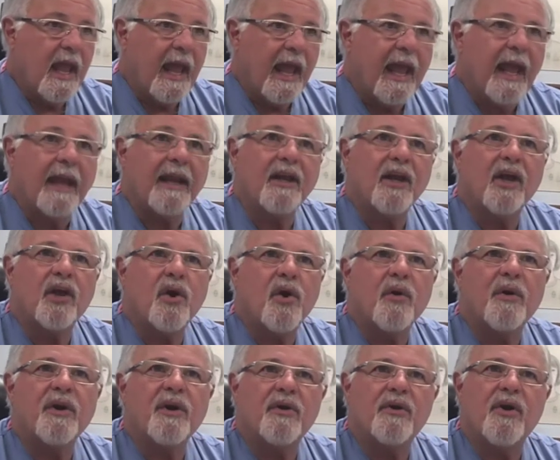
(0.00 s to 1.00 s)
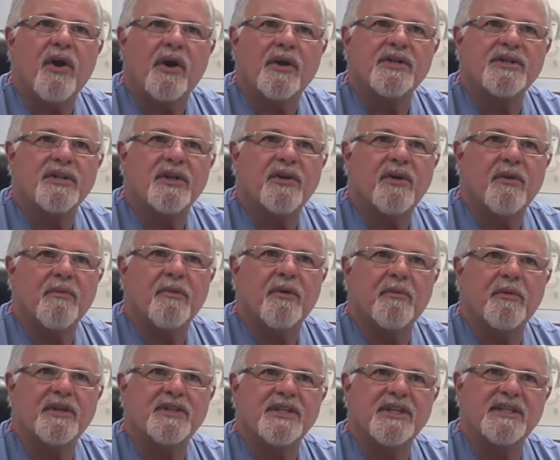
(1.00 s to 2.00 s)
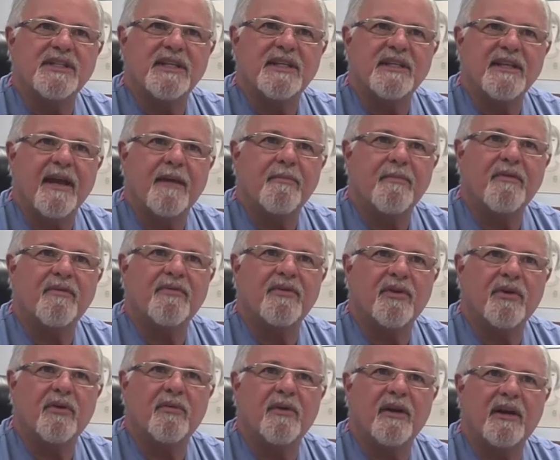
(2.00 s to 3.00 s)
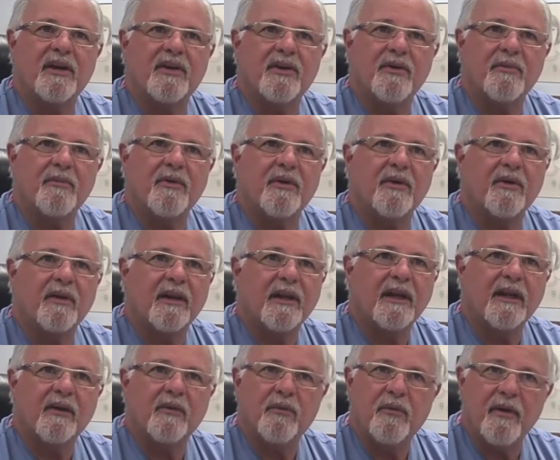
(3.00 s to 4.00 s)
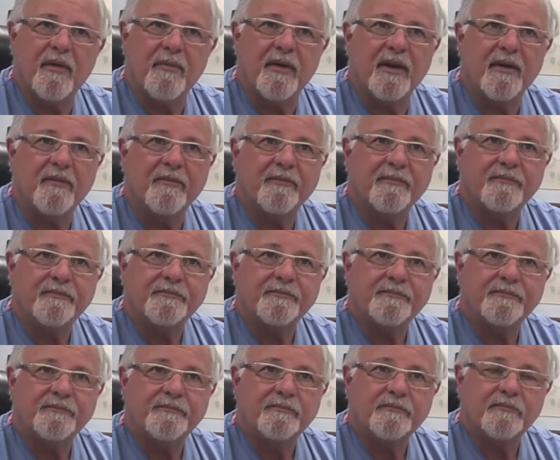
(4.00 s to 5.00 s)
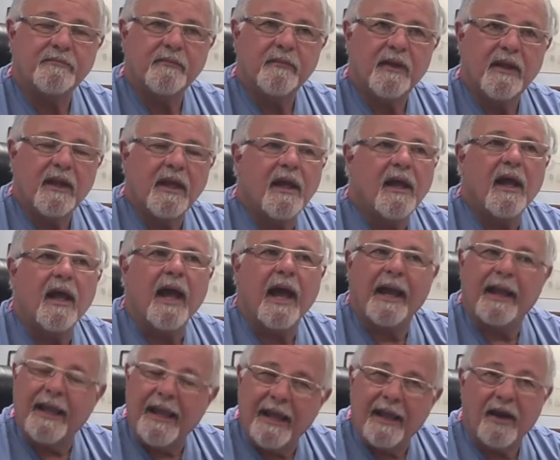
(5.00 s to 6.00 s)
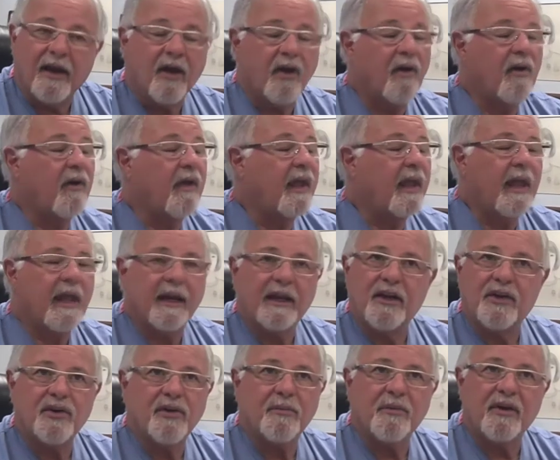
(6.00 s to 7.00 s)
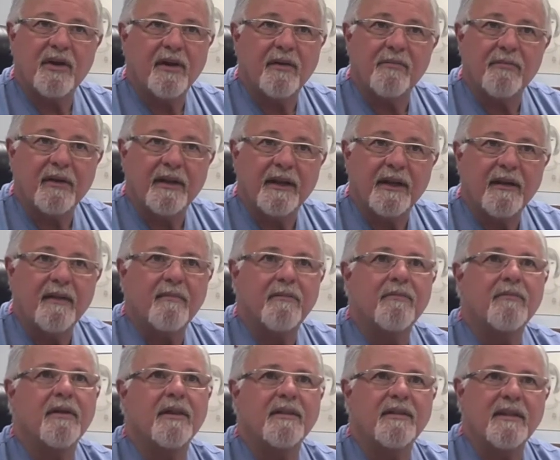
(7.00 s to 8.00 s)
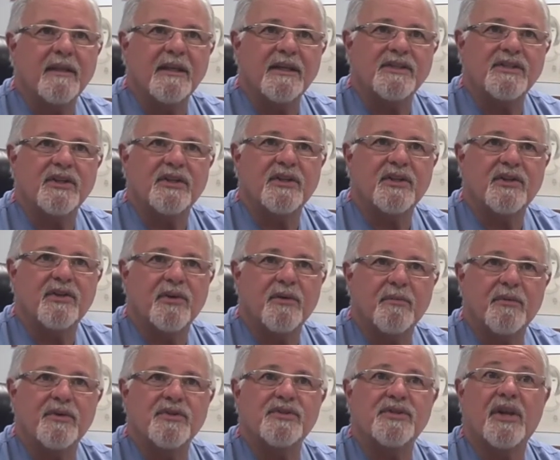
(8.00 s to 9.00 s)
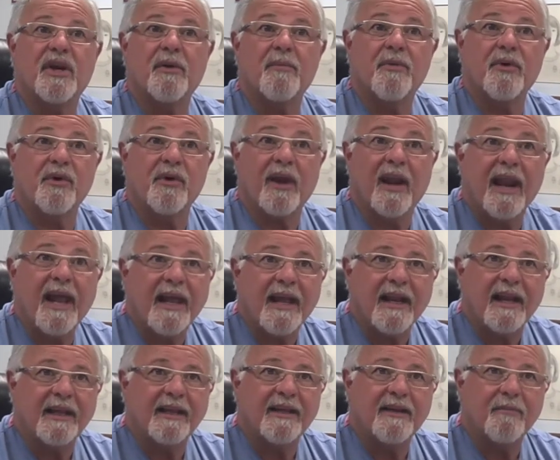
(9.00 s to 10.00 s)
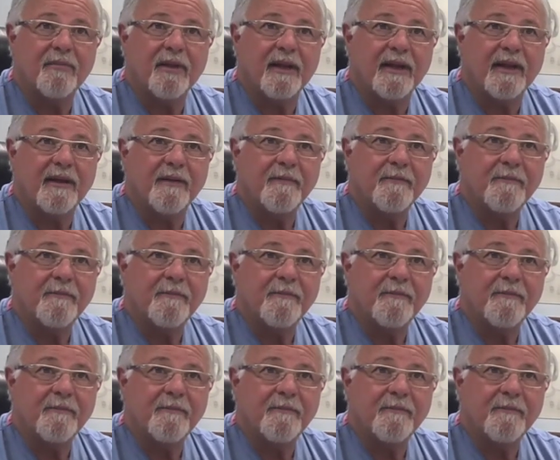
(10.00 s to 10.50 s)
and choriocarcinoma, which is a type of uterine tumor in women. Again, any tumor can bleed, but these are the tumors that are more likely to bleed.